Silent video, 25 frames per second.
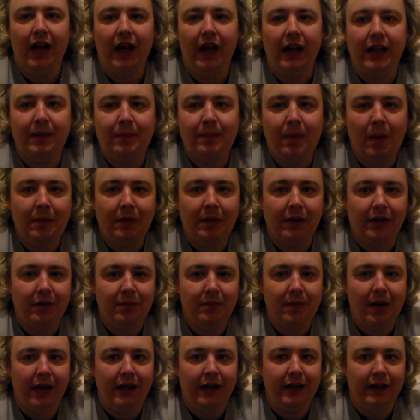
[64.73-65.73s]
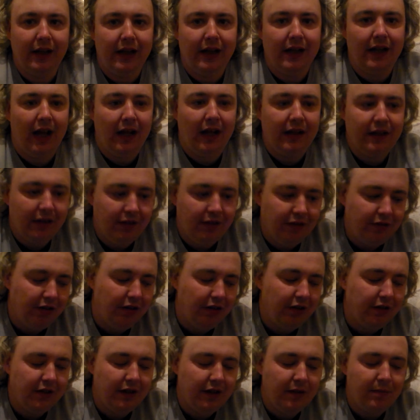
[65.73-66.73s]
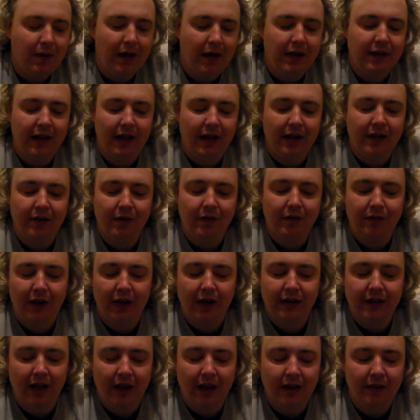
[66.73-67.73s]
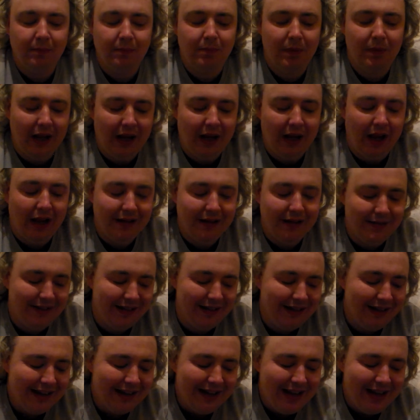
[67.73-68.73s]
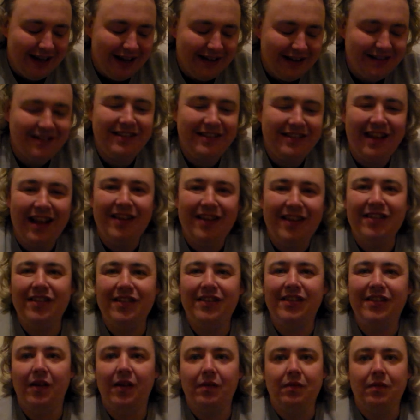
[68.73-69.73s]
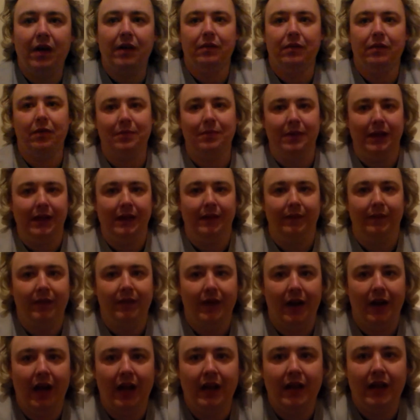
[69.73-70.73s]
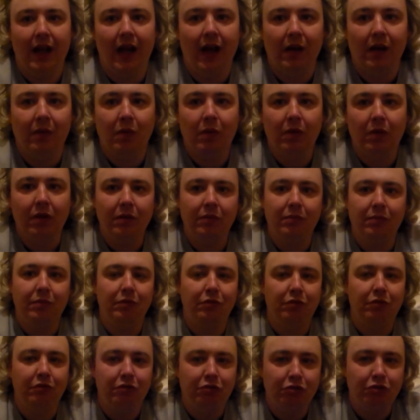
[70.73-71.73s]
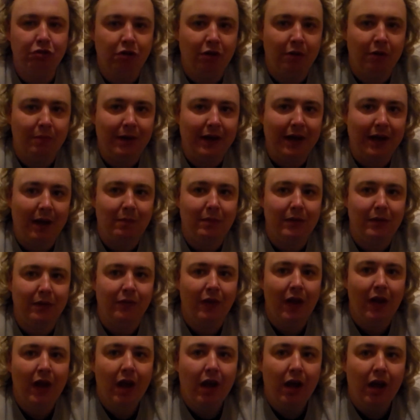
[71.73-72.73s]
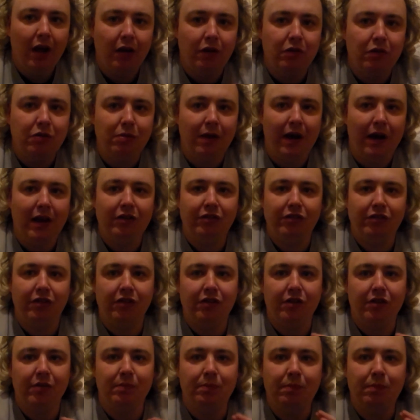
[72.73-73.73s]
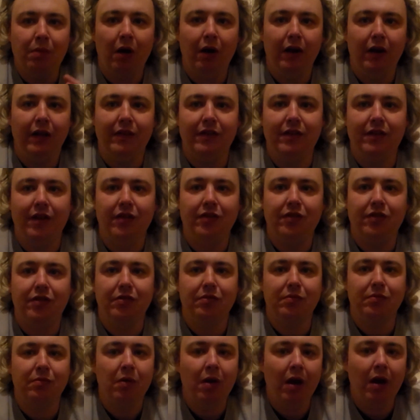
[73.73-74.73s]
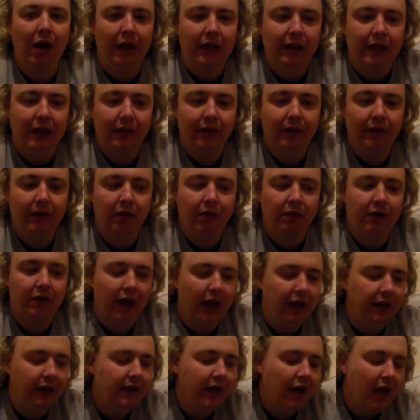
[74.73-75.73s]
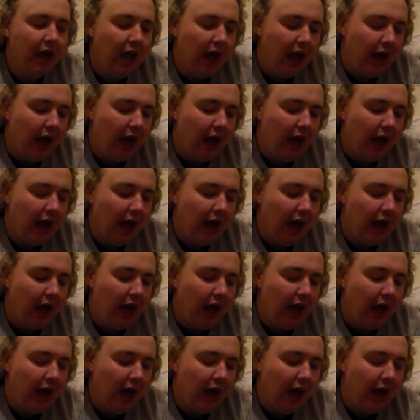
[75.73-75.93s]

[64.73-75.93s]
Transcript: in the public domain connecting Cern to the Mandela Effect, it just doesn't sit right with me, and I want to draw up a couple of questions and points as to why. Okay,